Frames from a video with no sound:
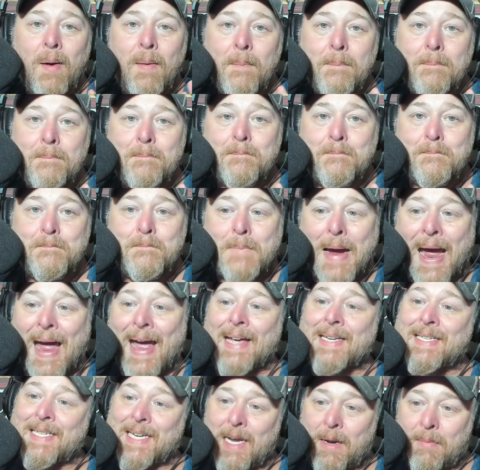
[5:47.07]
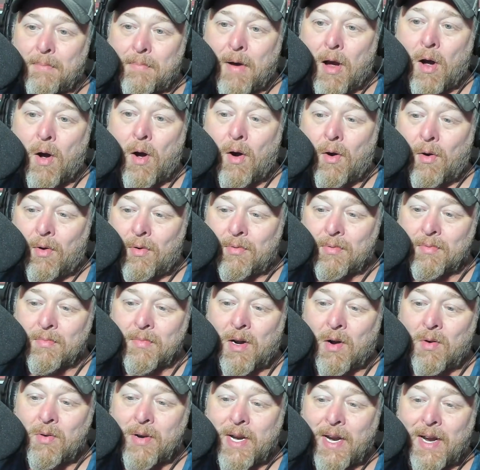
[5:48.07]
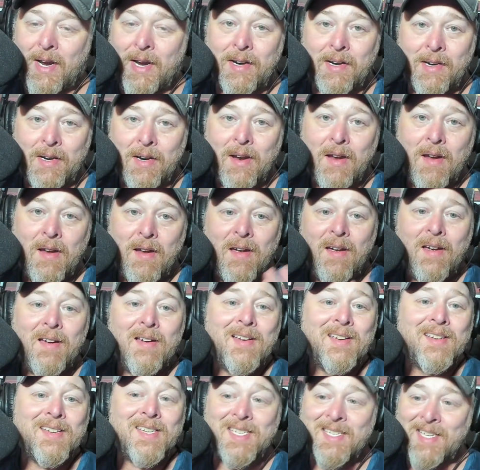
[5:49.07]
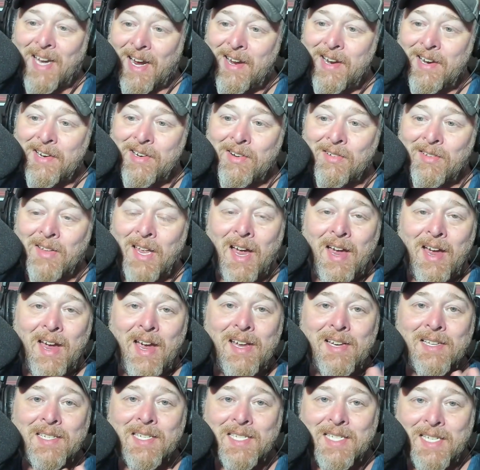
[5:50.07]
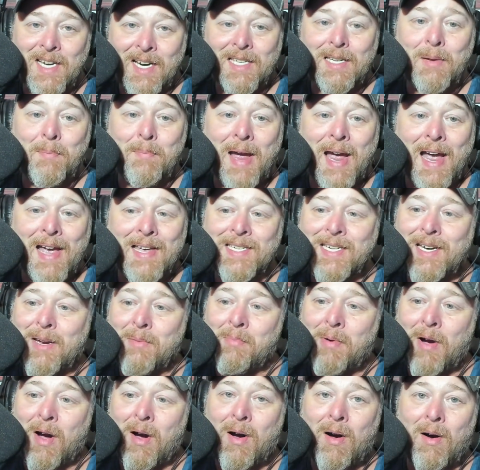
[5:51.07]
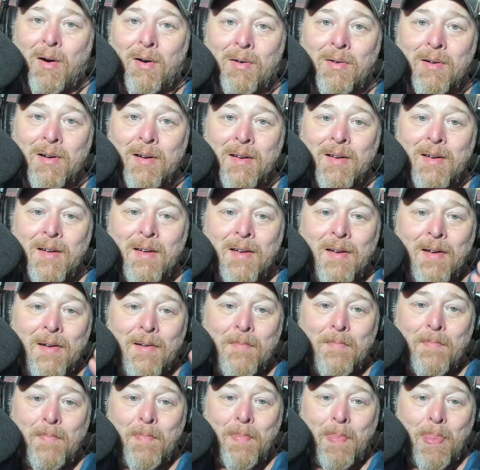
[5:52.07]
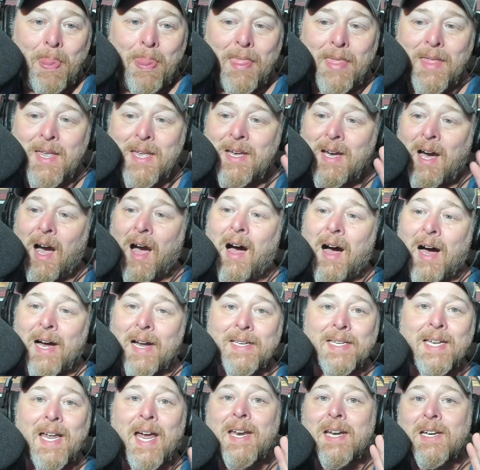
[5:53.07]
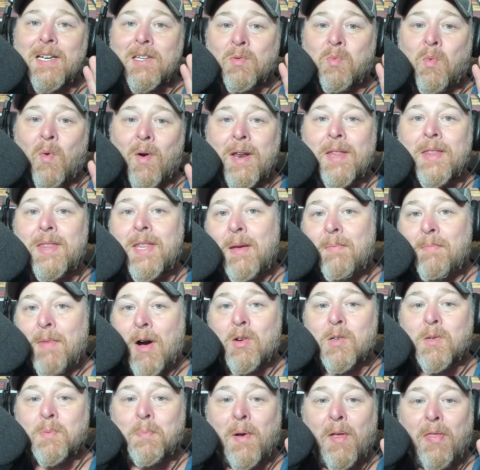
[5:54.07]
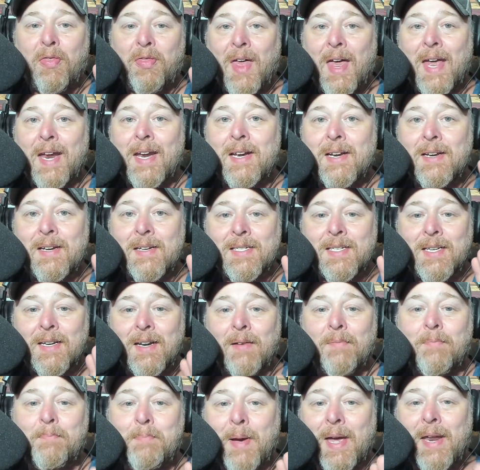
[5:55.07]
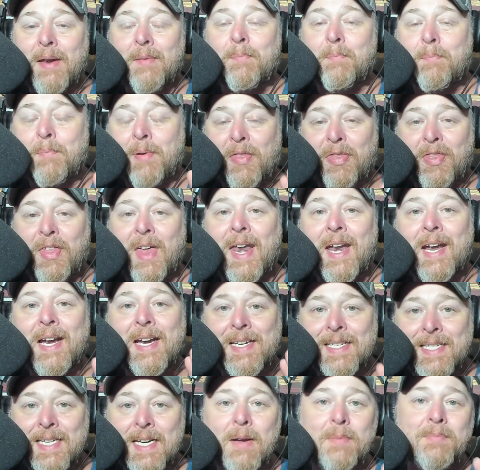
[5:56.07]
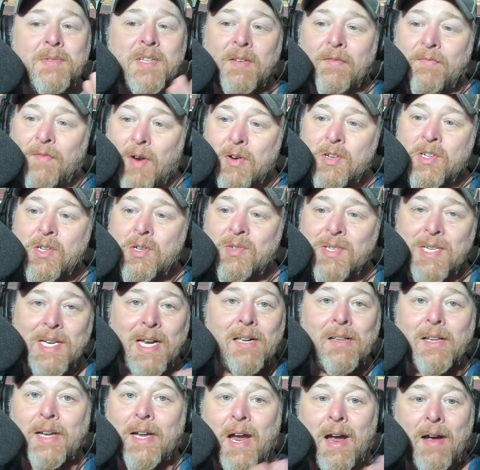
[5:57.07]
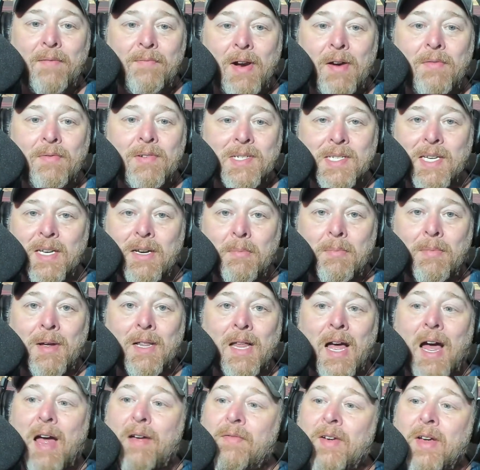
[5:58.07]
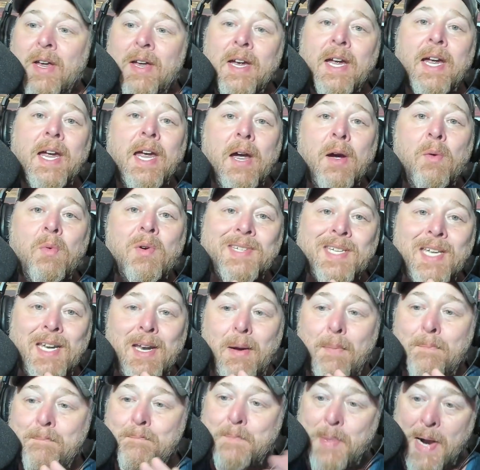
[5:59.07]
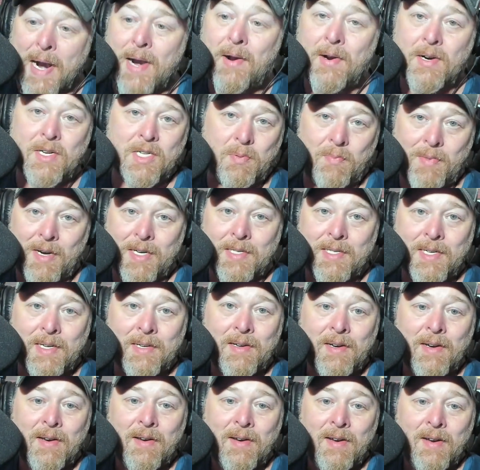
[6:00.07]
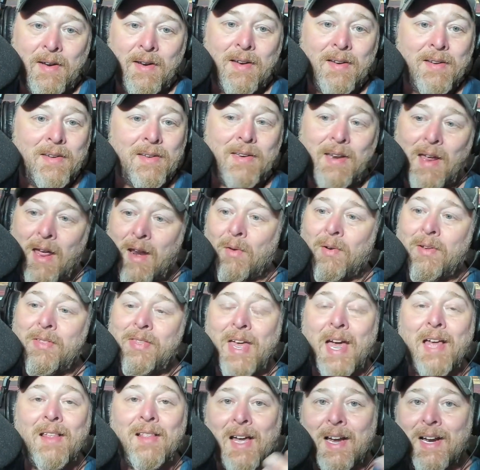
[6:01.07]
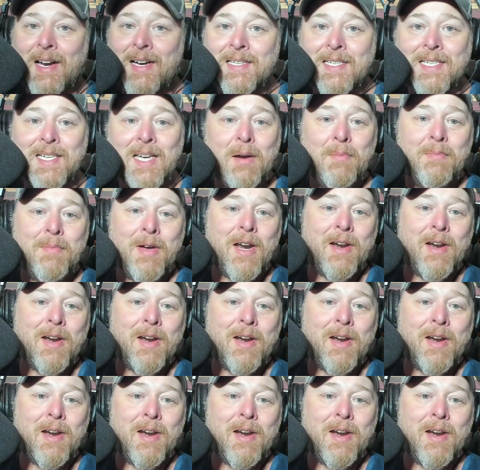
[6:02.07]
basketball, okay? Stay in your lane, stick to basketball. God, that is one of the most pathetic, pathetic attempts of virtue signaling I've ever seen in my life. It was an embarrassment. Not only that, like I said a minute